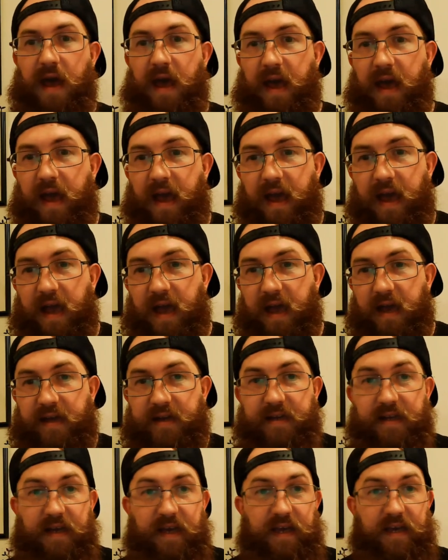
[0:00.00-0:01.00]

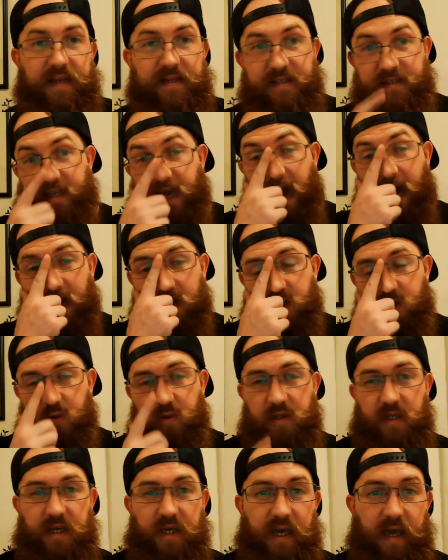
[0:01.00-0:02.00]
And it's
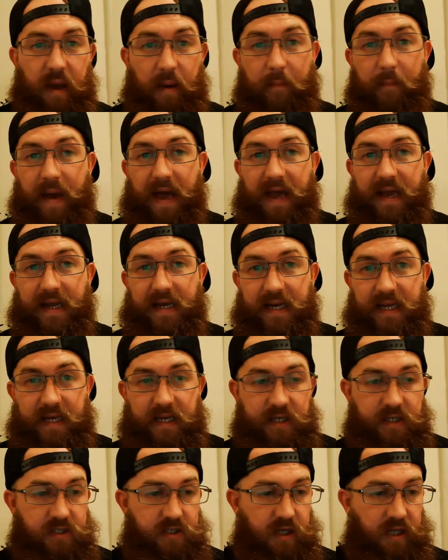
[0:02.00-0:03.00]
actually
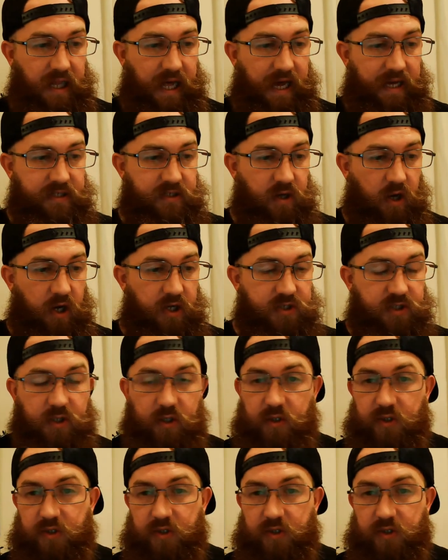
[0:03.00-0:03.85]
manganese glass also.